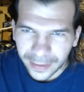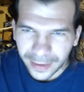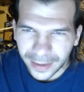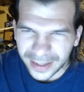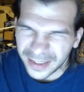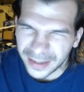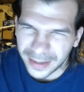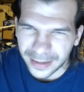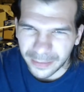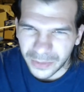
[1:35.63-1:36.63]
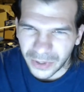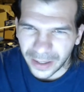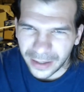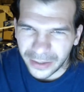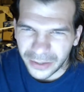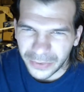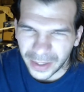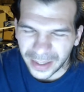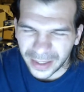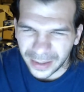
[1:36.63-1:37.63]
and that's just because I'm trying
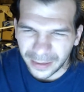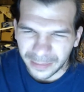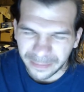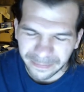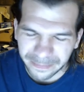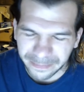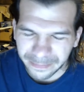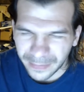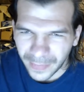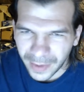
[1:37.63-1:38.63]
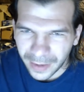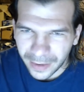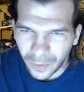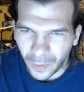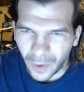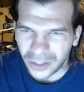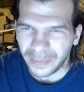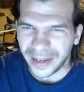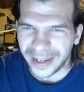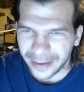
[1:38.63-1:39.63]
to watch
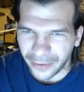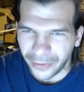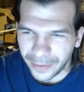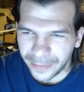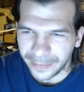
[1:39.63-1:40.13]
my health.